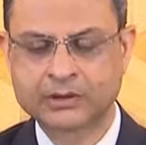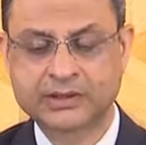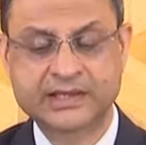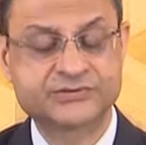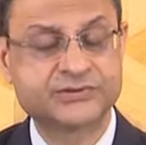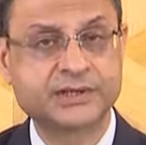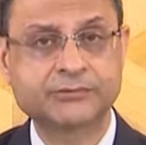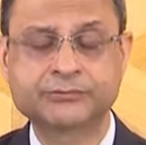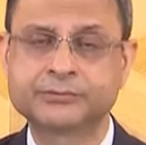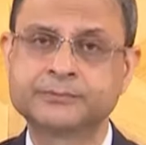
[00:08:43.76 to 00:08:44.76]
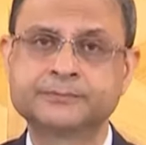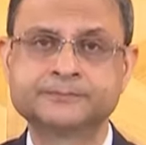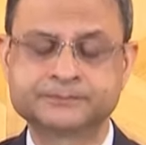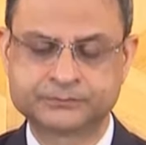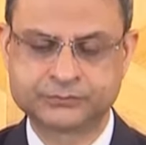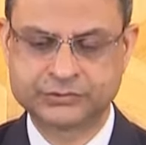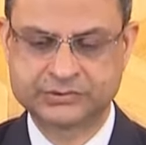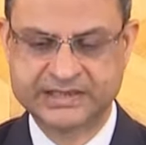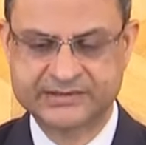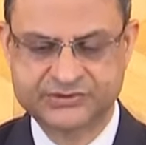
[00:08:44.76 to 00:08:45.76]
SDF,
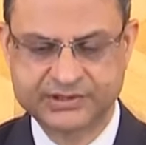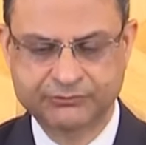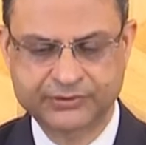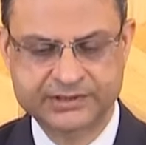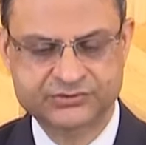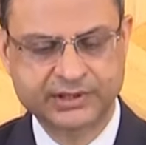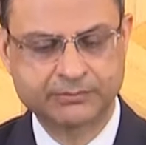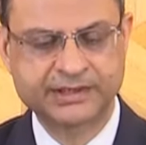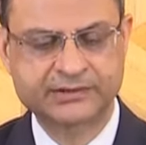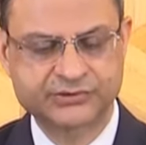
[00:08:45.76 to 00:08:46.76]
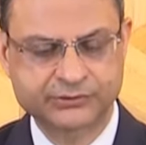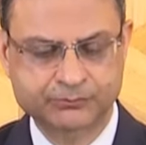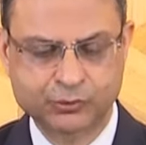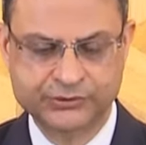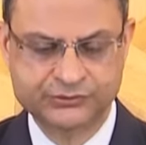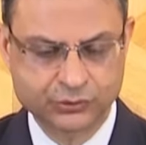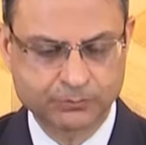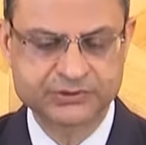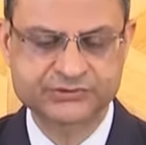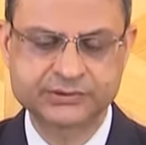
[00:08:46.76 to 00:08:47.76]
the SDF rate shall be at
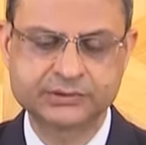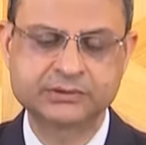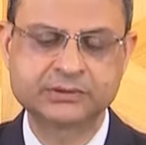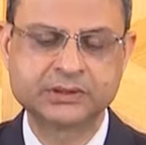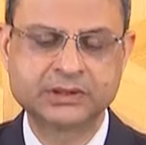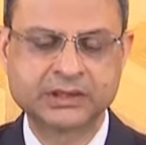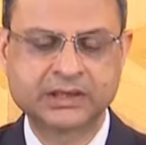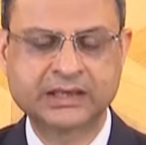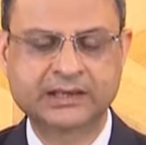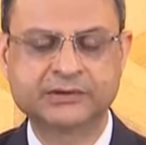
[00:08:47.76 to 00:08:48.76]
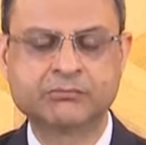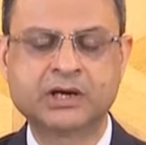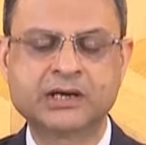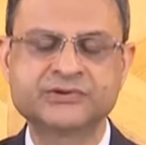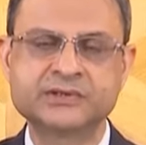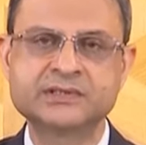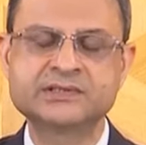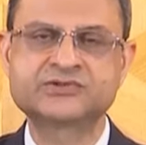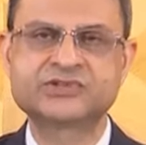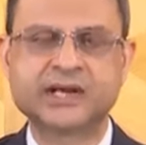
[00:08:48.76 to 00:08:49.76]
6.0%, and the marginal
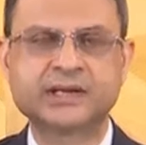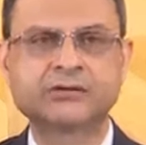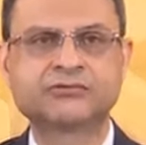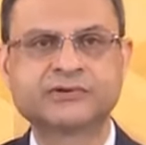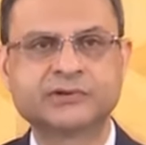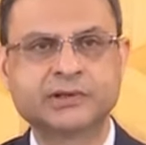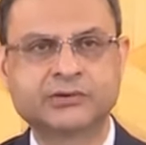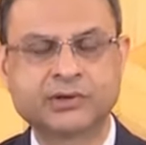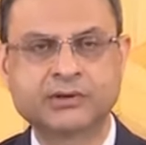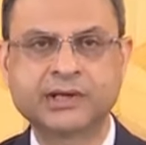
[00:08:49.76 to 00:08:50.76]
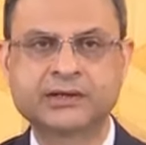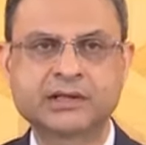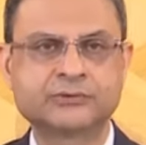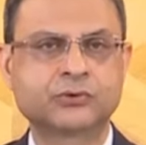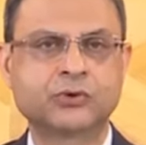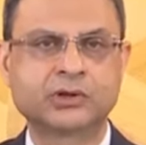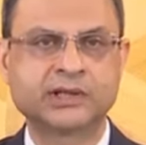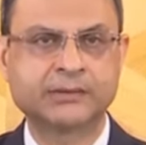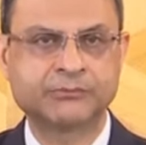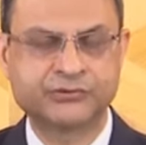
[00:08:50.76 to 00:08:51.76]
standing facility rate, also called the
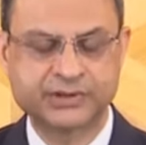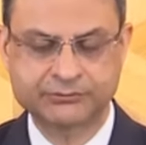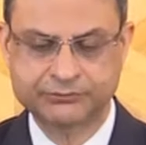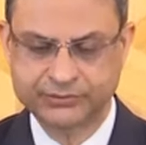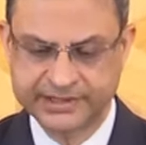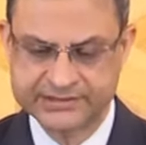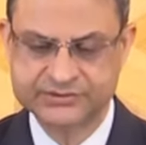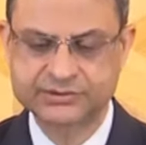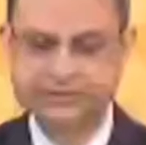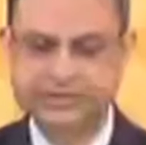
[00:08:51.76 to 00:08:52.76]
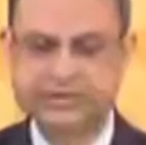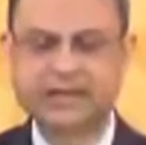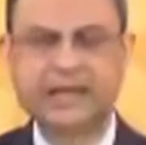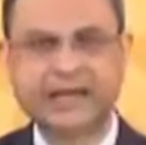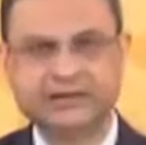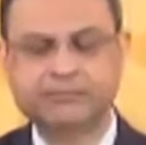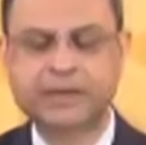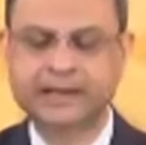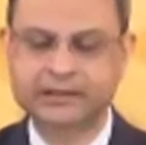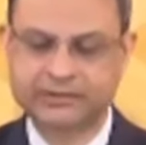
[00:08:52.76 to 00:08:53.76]
MCF rate, and the
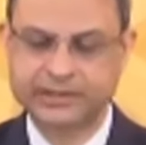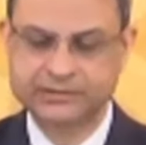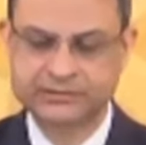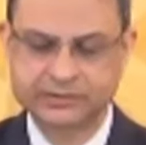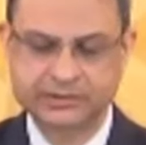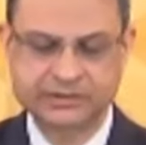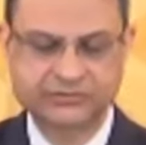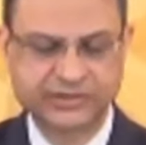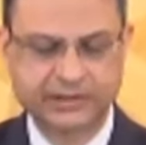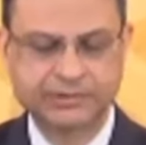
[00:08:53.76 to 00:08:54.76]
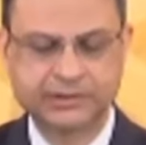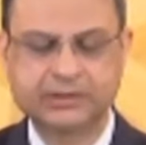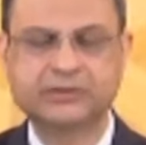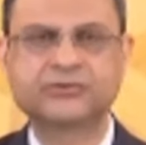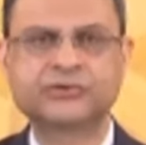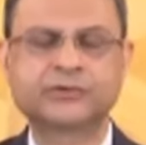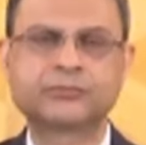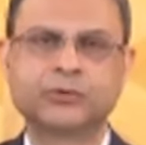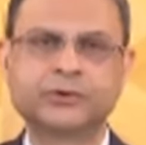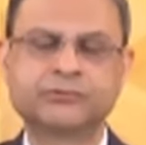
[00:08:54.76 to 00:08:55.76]
bank rate shall be
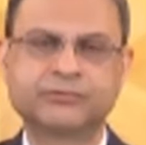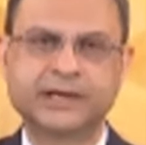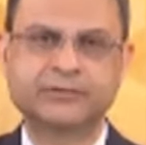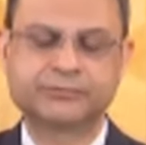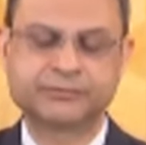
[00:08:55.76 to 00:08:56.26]
6.5%.